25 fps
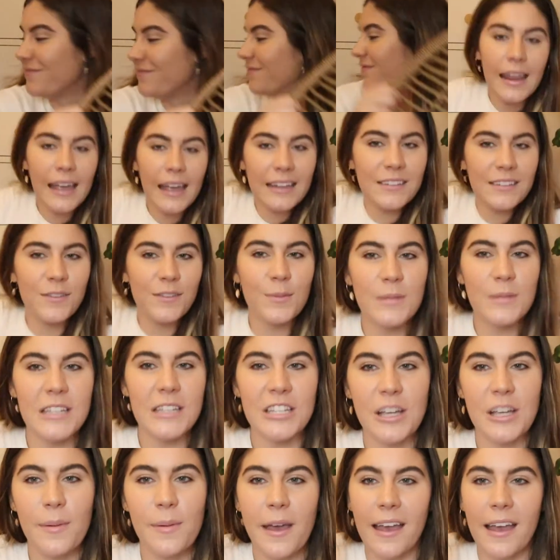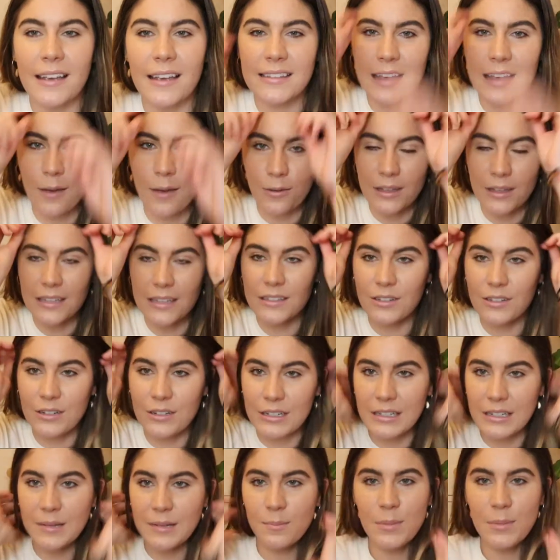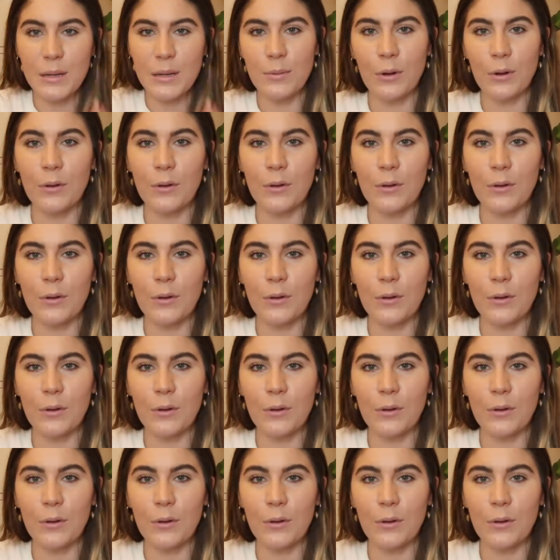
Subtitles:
Next from TJ Maxx, I will insert some B-roll